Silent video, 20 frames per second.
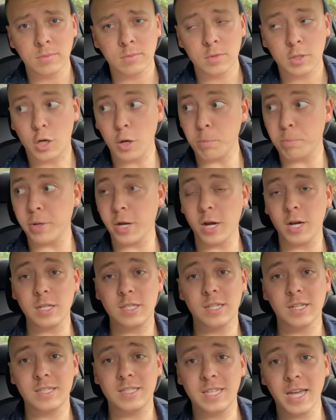compared
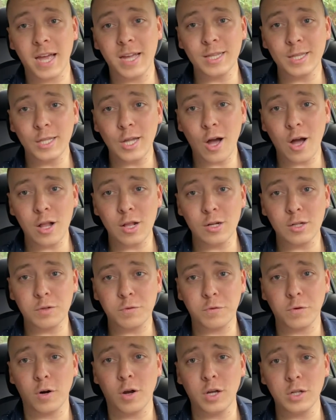to $10
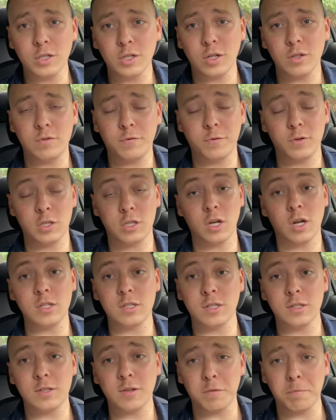for hun- for
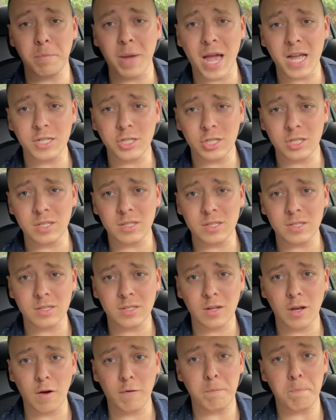dozens of matches
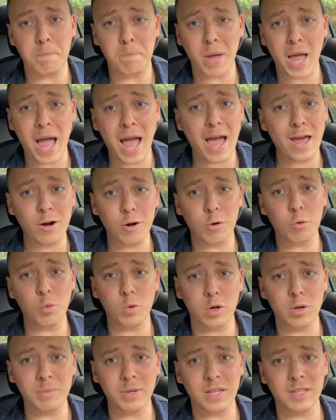of batter
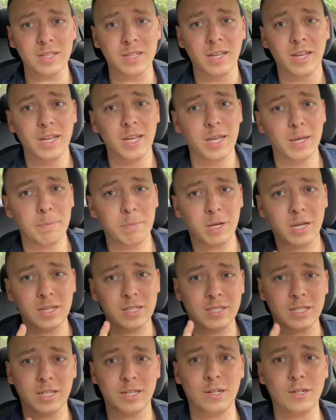woman.
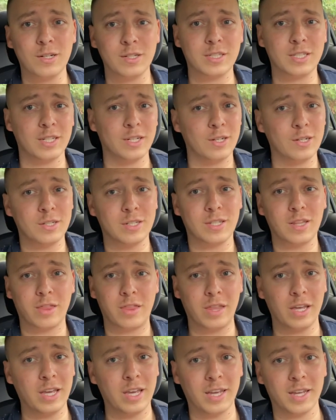because here's here's the
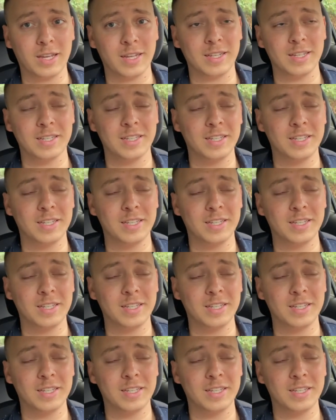thing